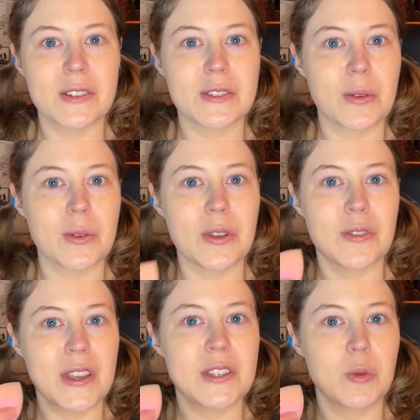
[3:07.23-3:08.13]
So their
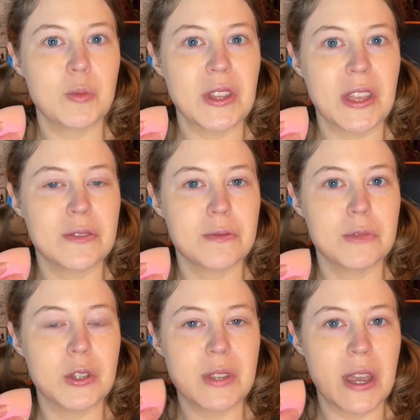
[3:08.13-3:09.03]
face would be like
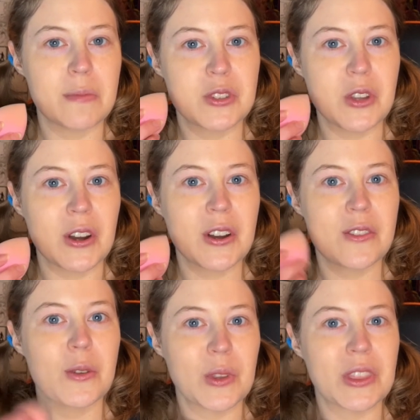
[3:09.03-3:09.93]
2 times darker
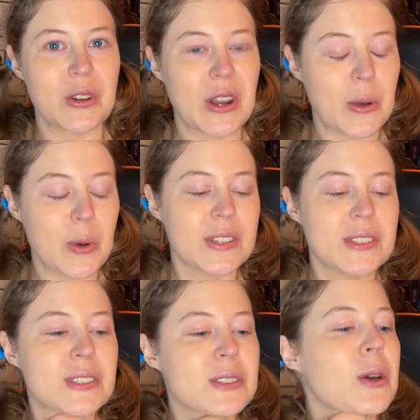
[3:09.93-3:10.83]
than what their neck was.
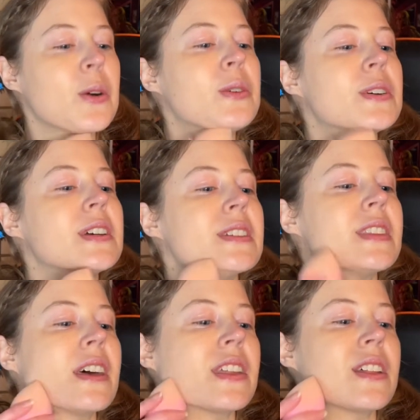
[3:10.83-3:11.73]
So
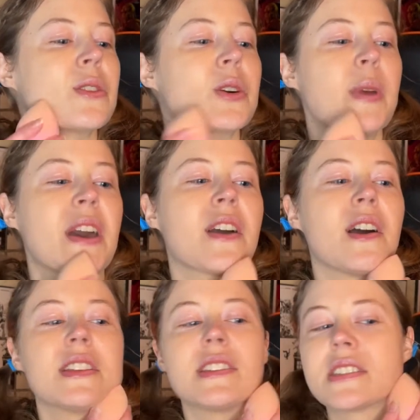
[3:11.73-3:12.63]
now that I look back
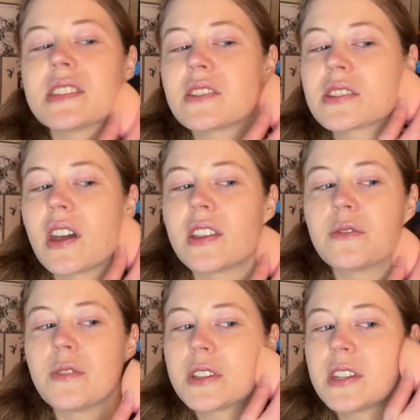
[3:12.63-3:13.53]
on it, it's actually kind of
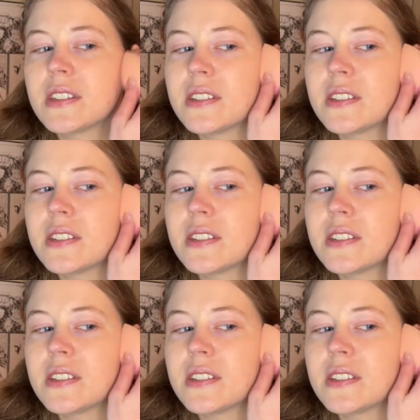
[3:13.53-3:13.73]
funny.